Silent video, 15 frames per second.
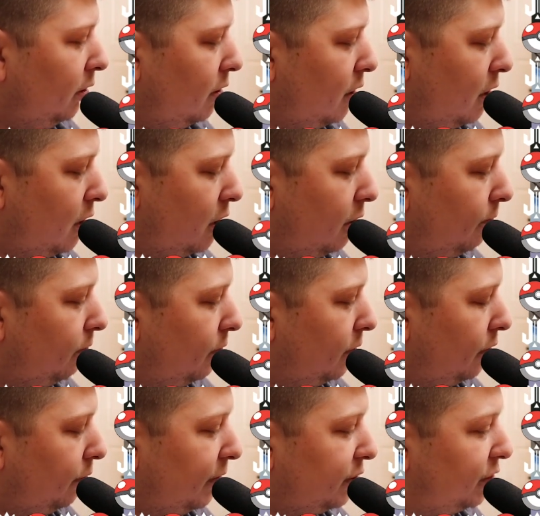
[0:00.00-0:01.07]

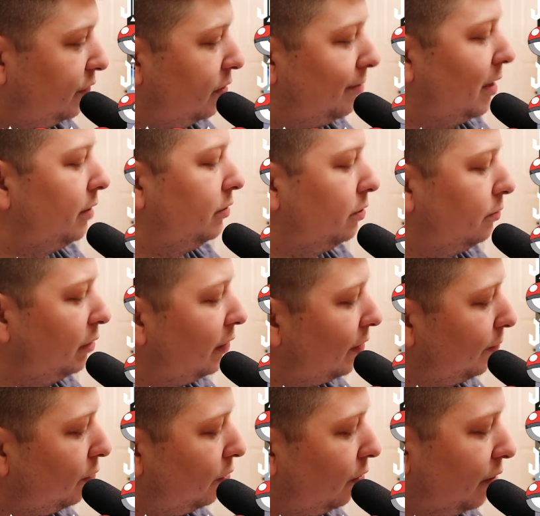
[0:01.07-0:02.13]
The rest of them I don't believe
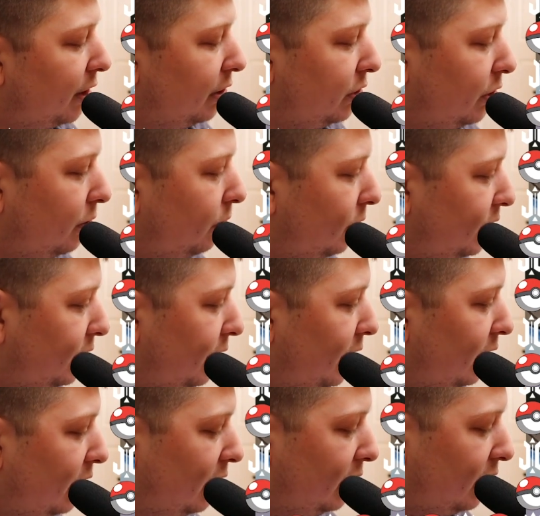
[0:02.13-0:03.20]
I'm going to grade. So let's go
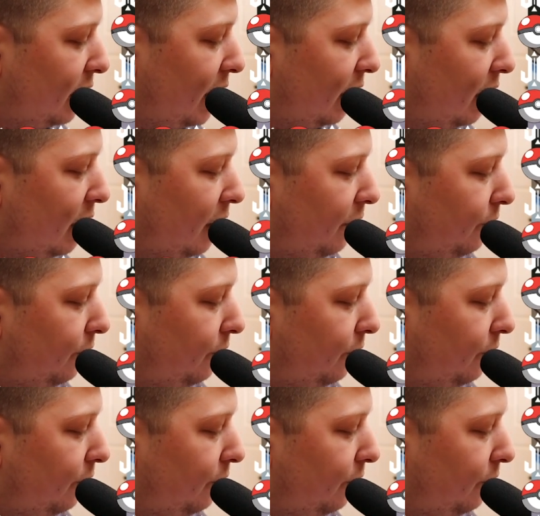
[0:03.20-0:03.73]
ahead and get into that.